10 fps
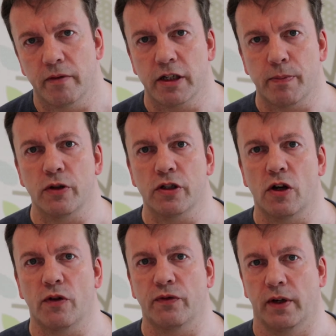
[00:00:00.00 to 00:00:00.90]
The response
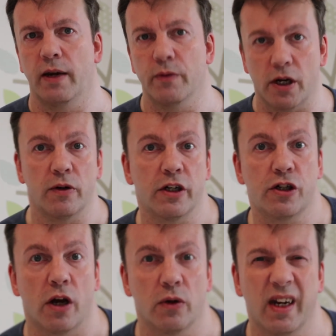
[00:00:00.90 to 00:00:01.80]
of, it was only a
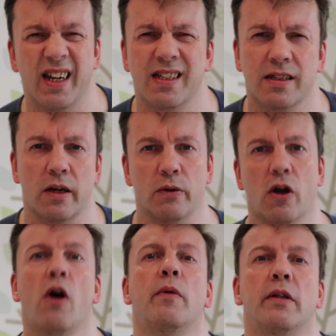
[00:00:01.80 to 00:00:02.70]
joke, is so
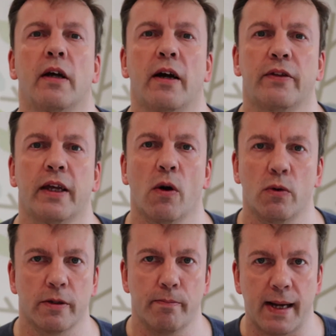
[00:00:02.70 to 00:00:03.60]
common that I think
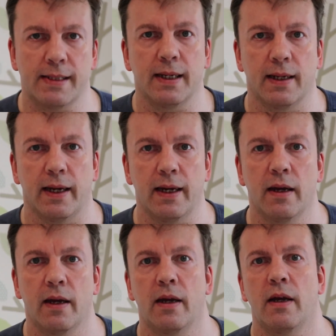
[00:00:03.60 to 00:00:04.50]

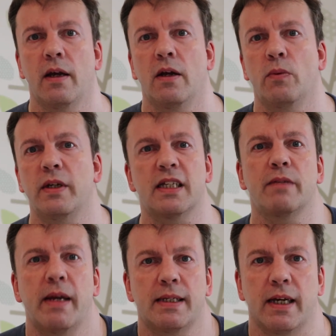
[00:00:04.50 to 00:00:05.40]
automatically we
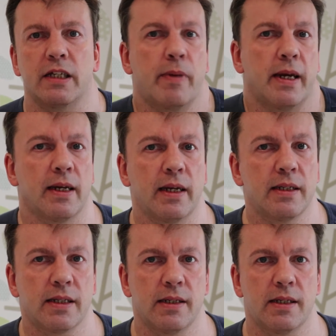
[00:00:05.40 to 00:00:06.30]
dismiss it as being
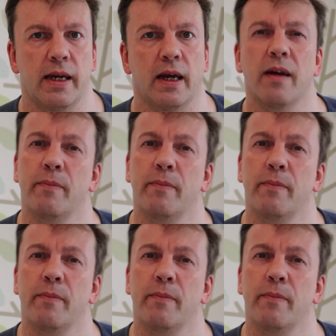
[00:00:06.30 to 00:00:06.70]
insincere.